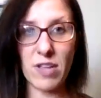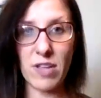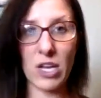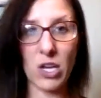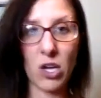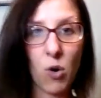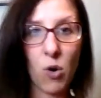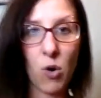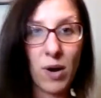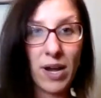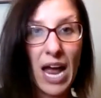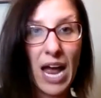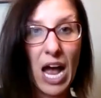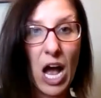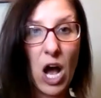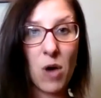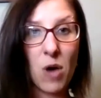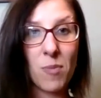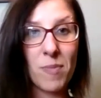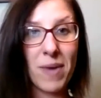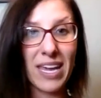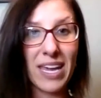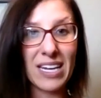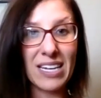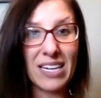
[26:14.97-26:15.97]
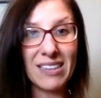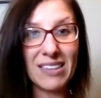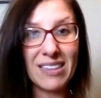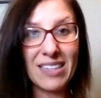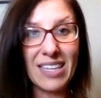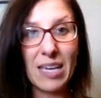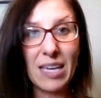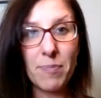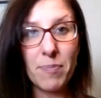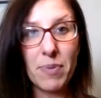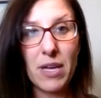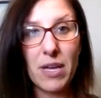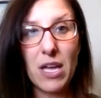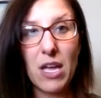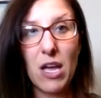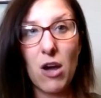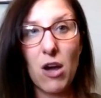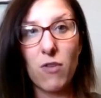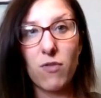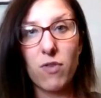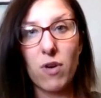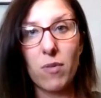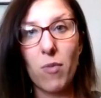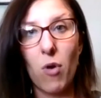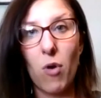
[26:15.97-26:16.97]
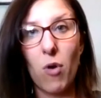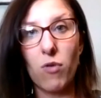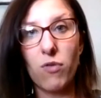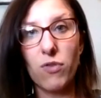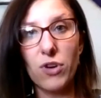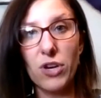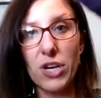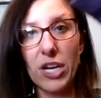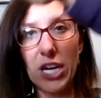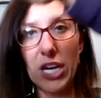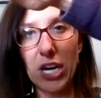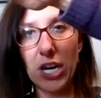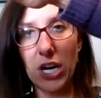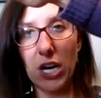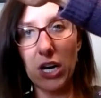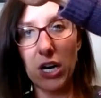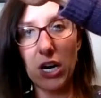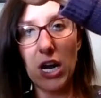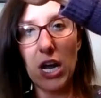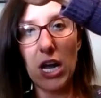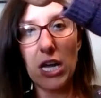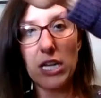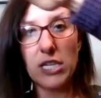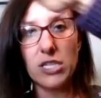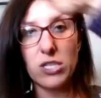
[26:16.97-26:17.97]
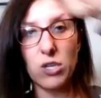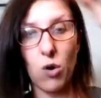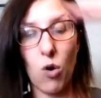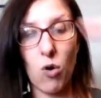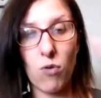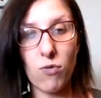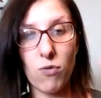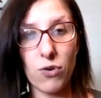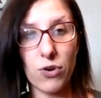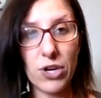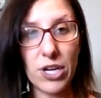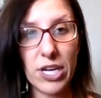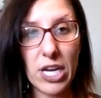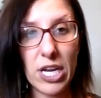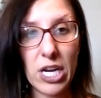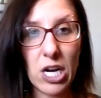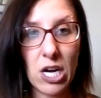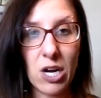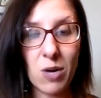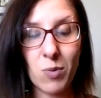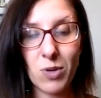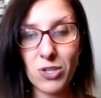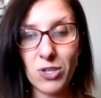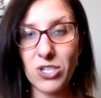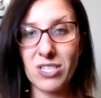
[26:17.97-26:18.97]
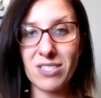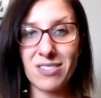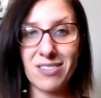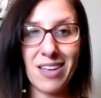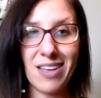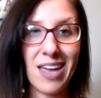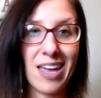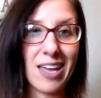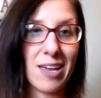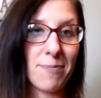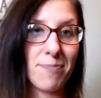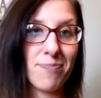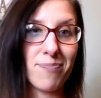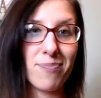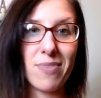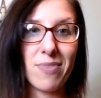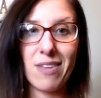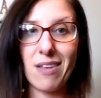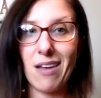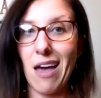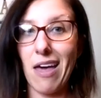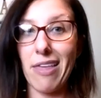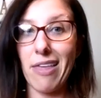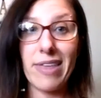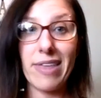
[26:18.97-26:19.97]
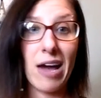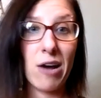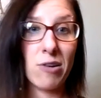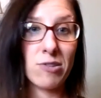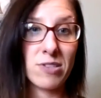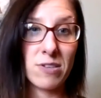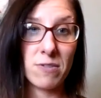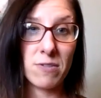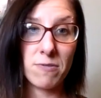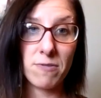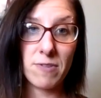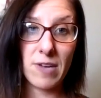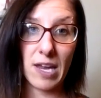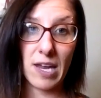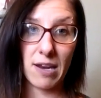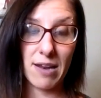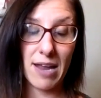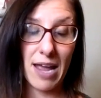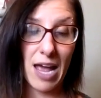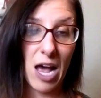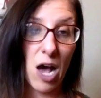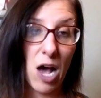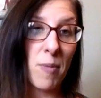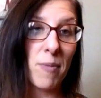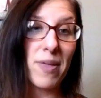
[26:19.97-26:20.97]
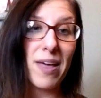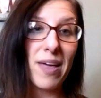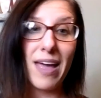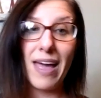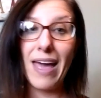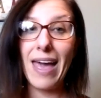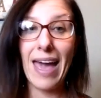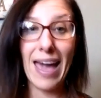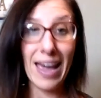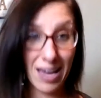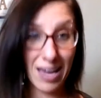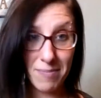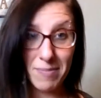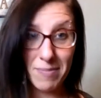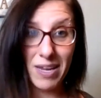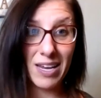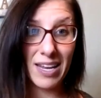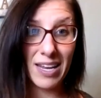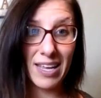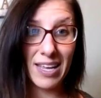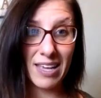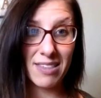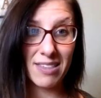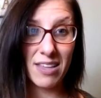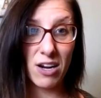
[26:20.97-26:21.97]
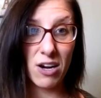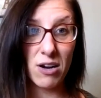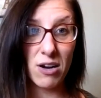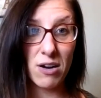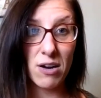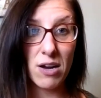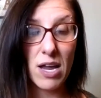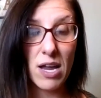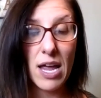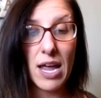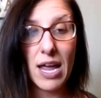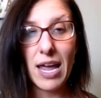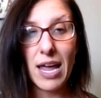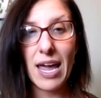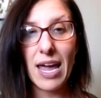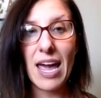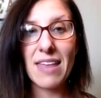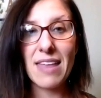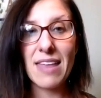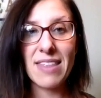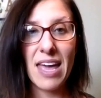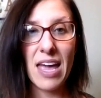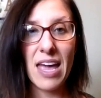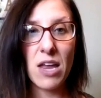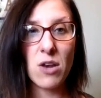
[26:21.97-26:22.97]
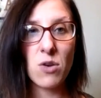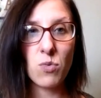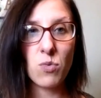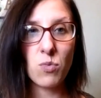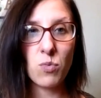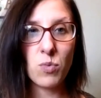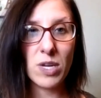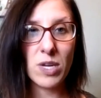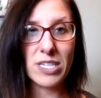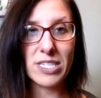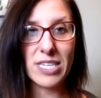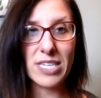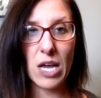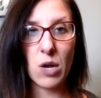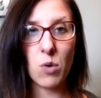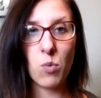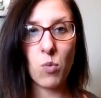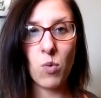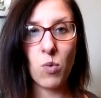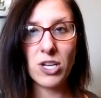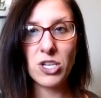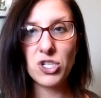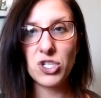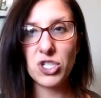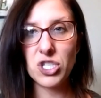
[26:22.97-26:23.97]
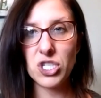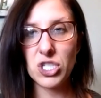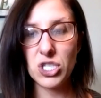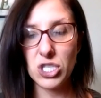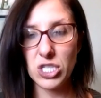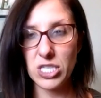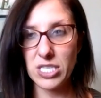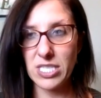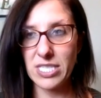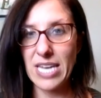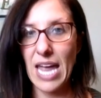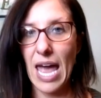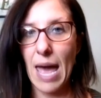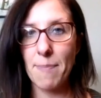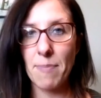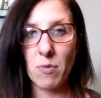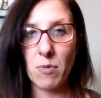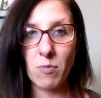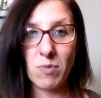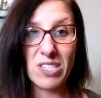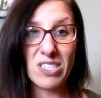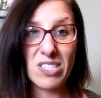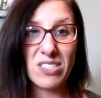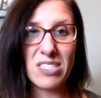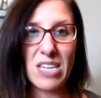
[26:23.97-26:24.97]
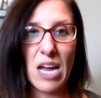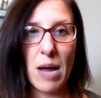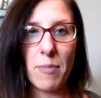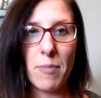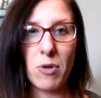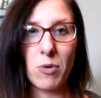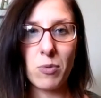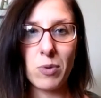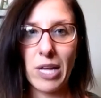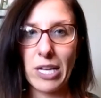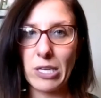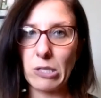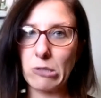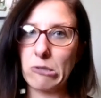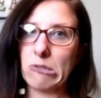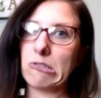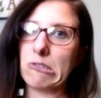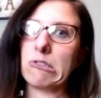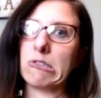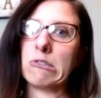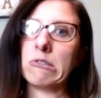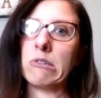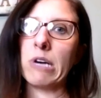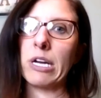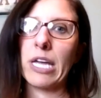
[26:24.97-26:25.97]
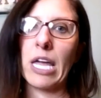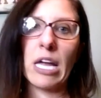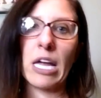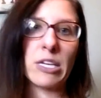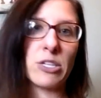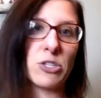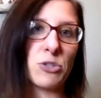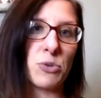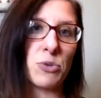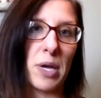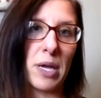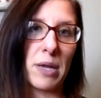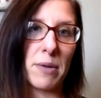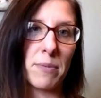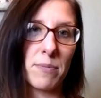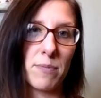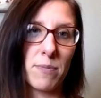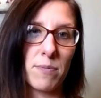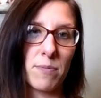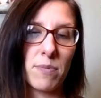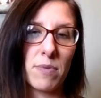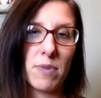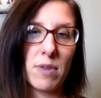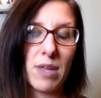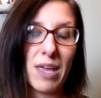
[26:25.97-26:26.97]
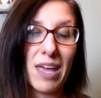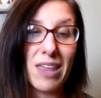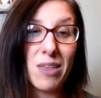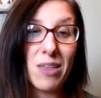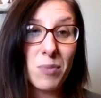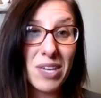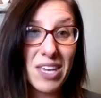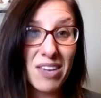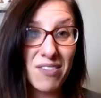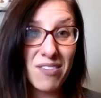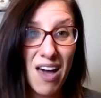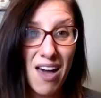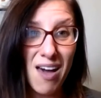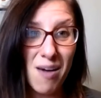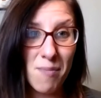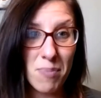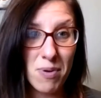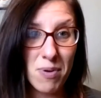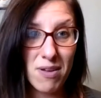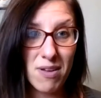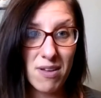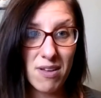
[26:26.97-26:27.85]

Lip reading: than going, how am I going to leap from over here to over here, which is like 1,000 feet? How the heck am I going to get there? And then we take one step and we stumble and we're like, oh, I can't do it. And then we give up.